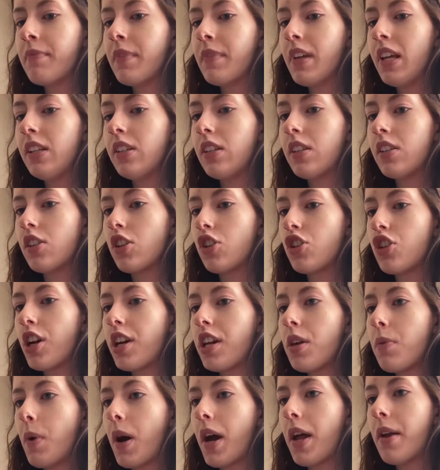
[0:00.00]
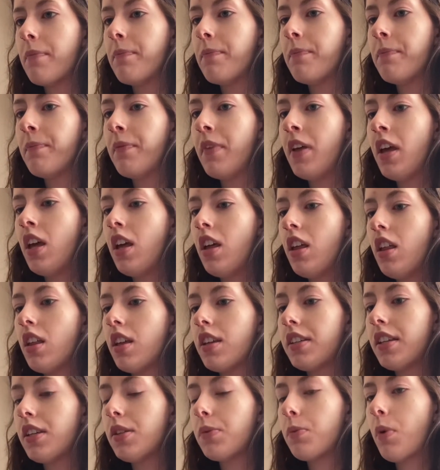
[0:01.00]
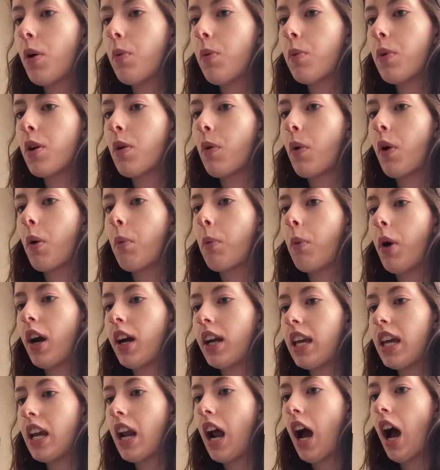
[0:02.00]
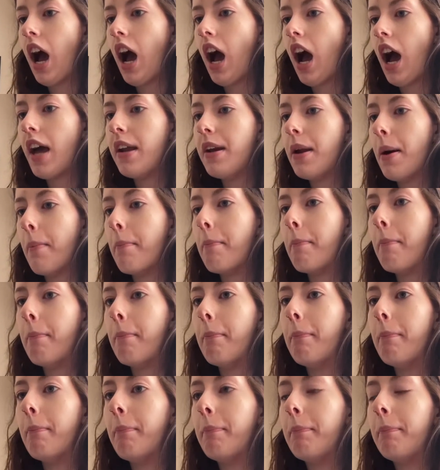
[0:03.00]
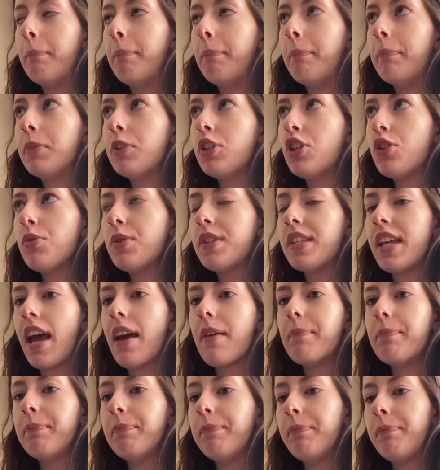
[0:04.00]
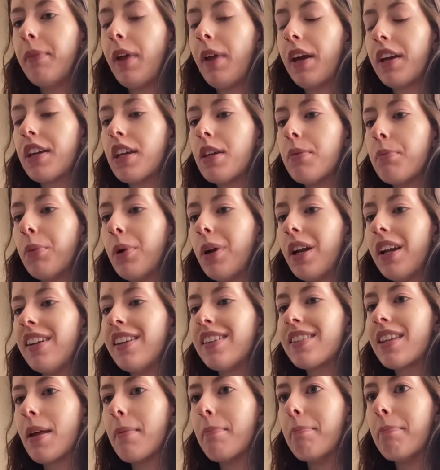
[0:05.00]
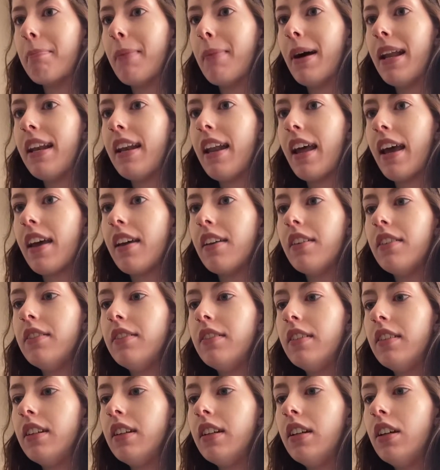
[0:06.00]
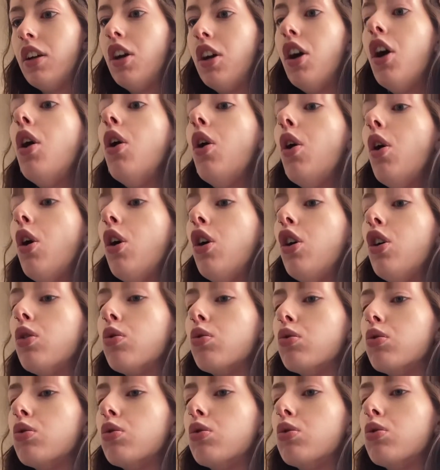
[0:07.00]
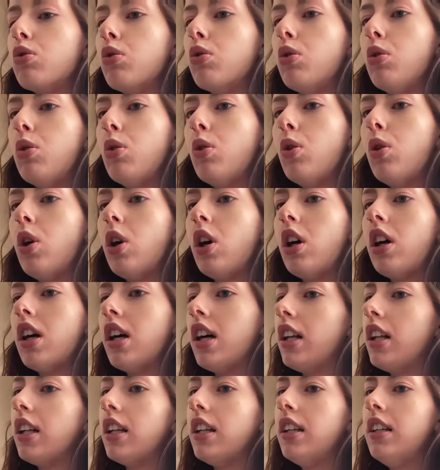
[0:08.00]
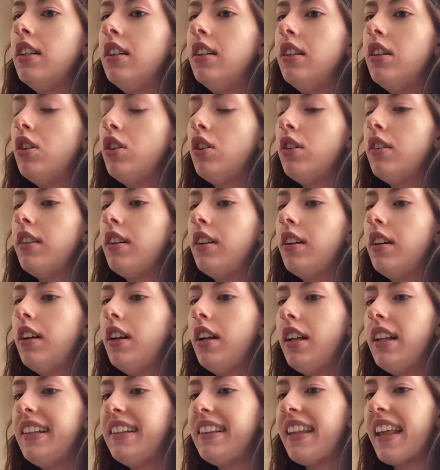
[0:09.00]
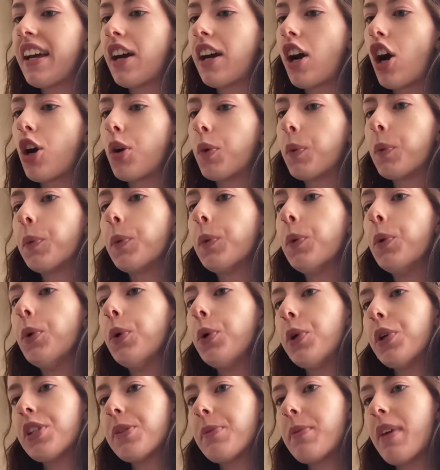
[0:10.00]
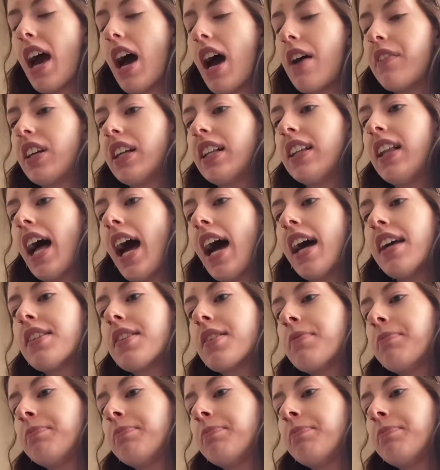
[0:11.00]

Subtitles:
it's a tricky one. This is what we were working on Tuesday. I keep wanting to say Monday. Rule. Like our rules we have in class.